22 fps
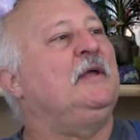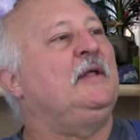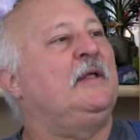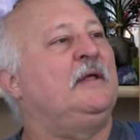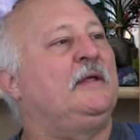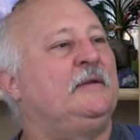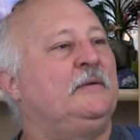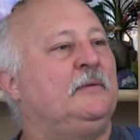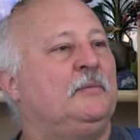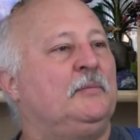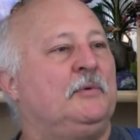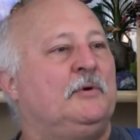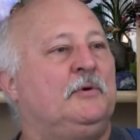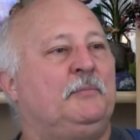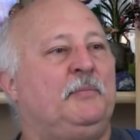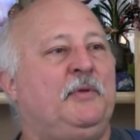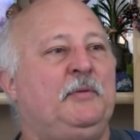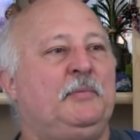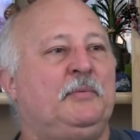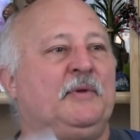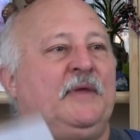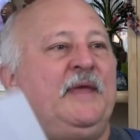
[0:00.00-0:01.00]
and where
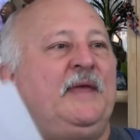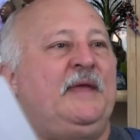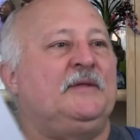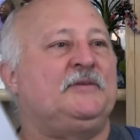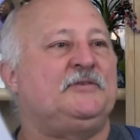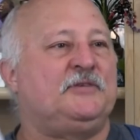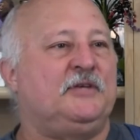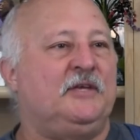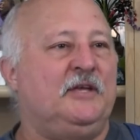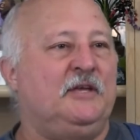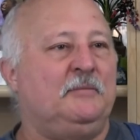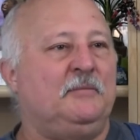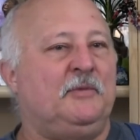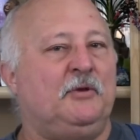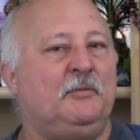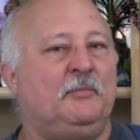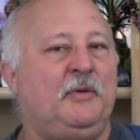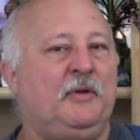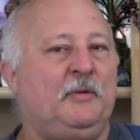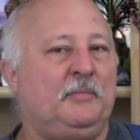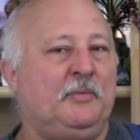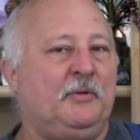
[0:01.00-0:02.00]
people can't see them and
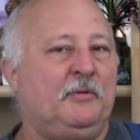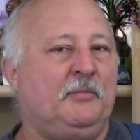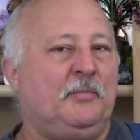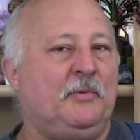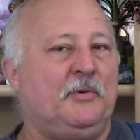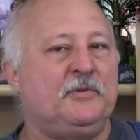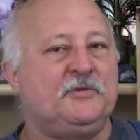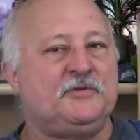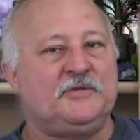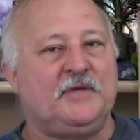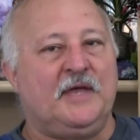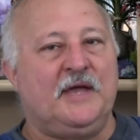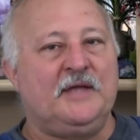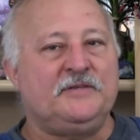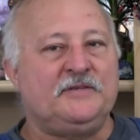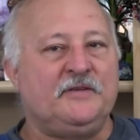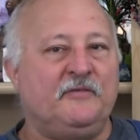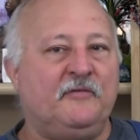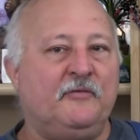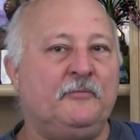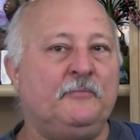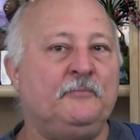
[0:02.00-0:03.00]
the people on both
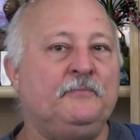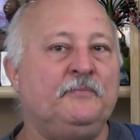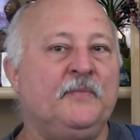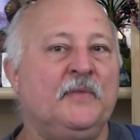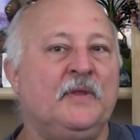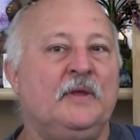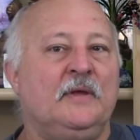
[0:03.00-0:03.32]
sides of them,